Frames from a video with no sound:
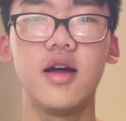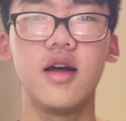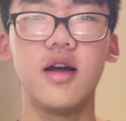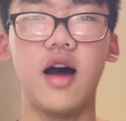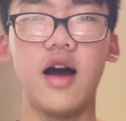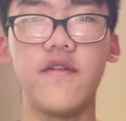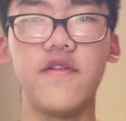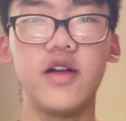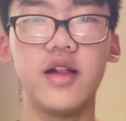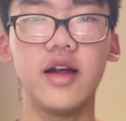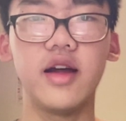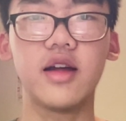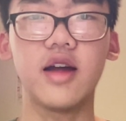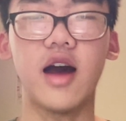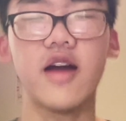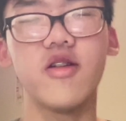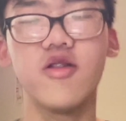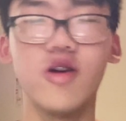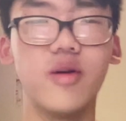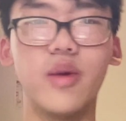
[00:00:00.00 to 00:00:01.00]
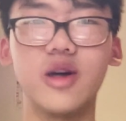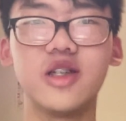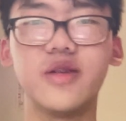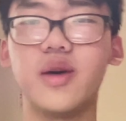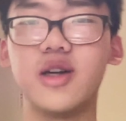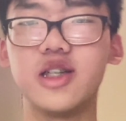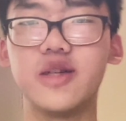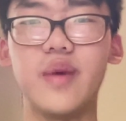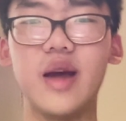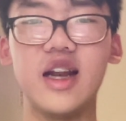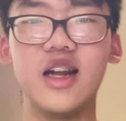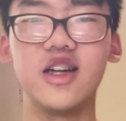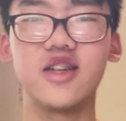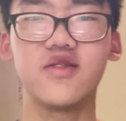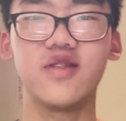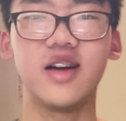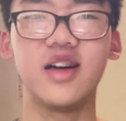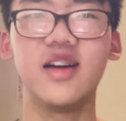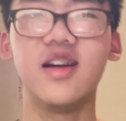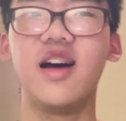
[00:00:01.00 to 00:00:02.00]
I feel like I don't know much about Spanish,
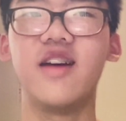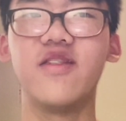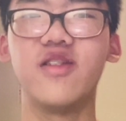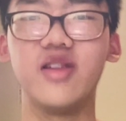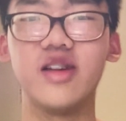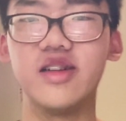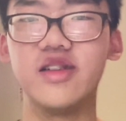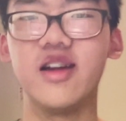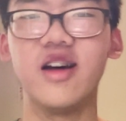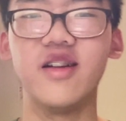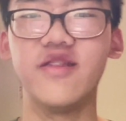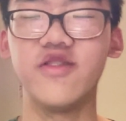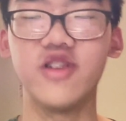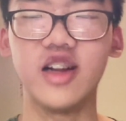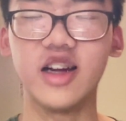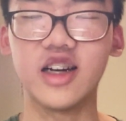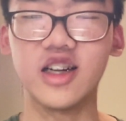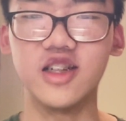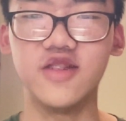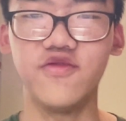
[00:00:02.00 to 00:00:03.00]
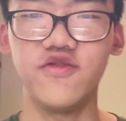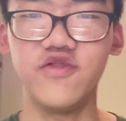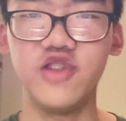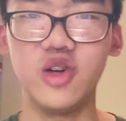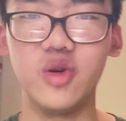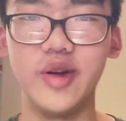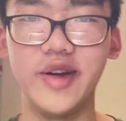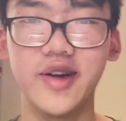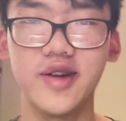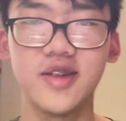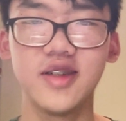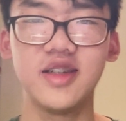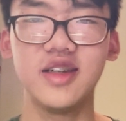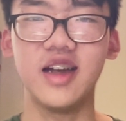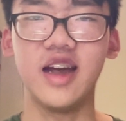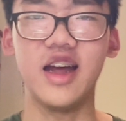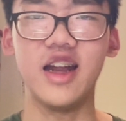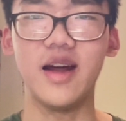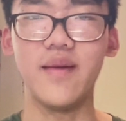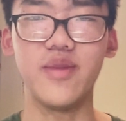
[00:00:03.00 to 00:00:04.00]
right? I've only done for like a few years
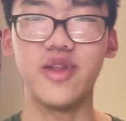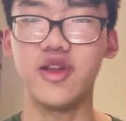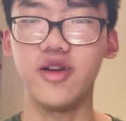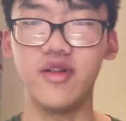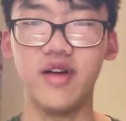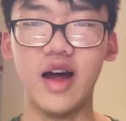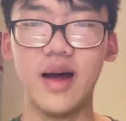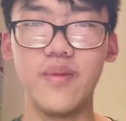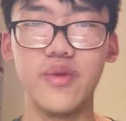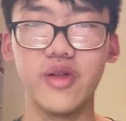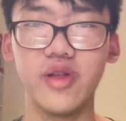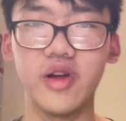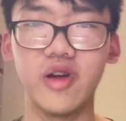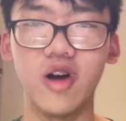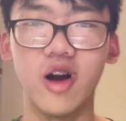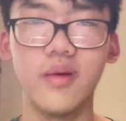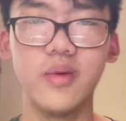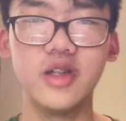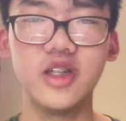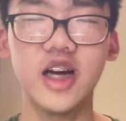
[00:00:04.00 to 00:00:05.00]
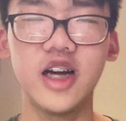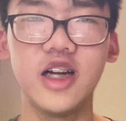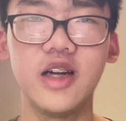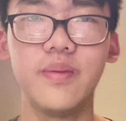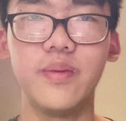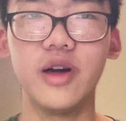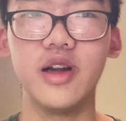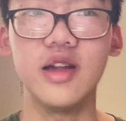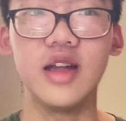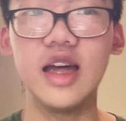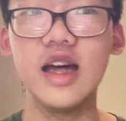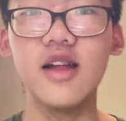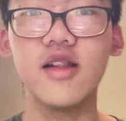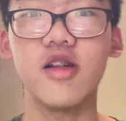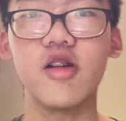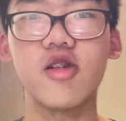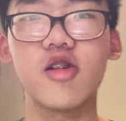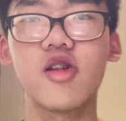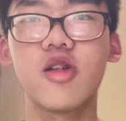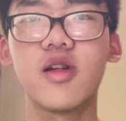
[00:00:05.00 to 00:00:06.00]
and I'm still absolute garbage at it. But
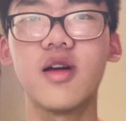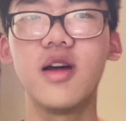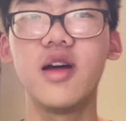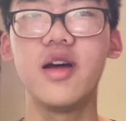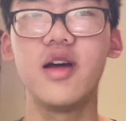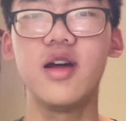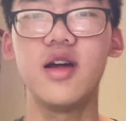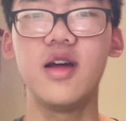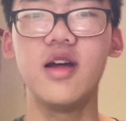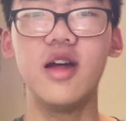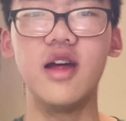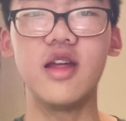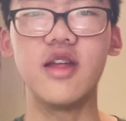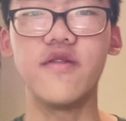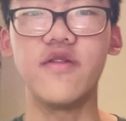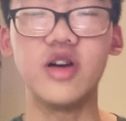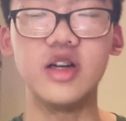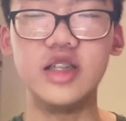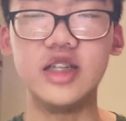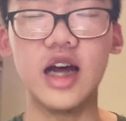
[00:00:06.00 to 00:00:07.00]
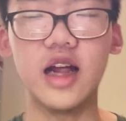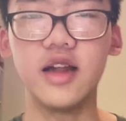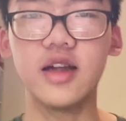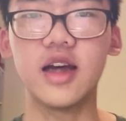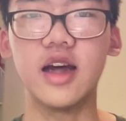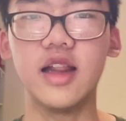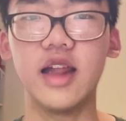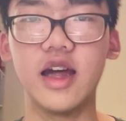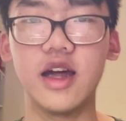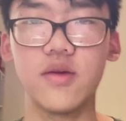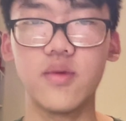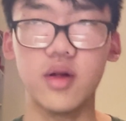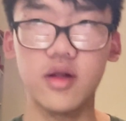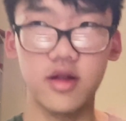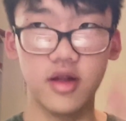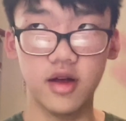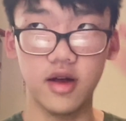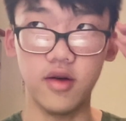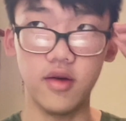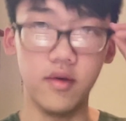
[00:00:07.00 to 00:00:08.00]
English is a very delicate language.
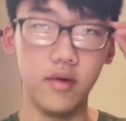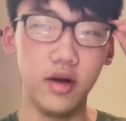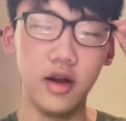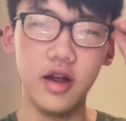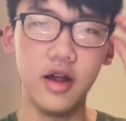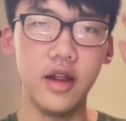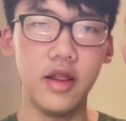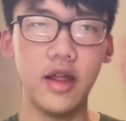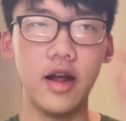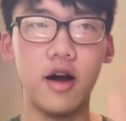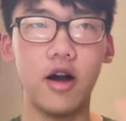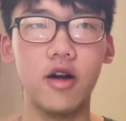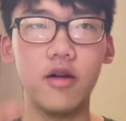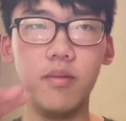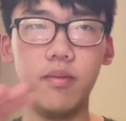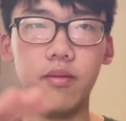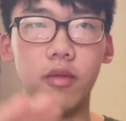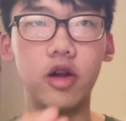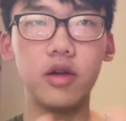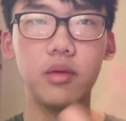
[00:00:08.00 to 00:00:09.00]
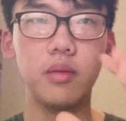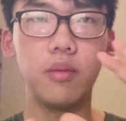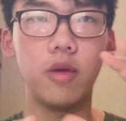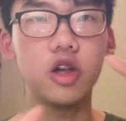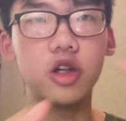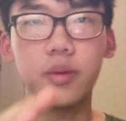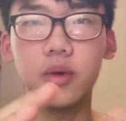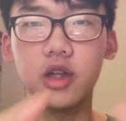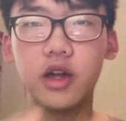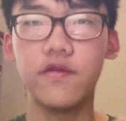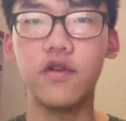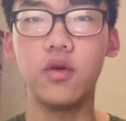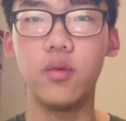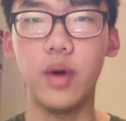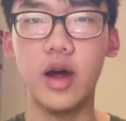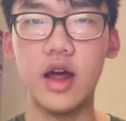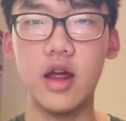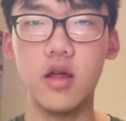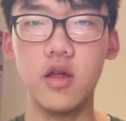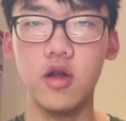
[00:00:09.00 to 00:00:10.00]
So there are multiple different
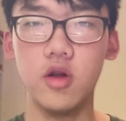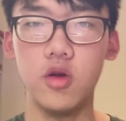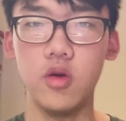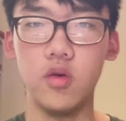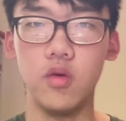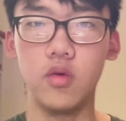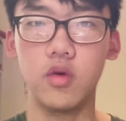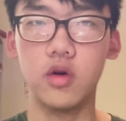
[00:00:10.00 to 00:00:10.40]
ways to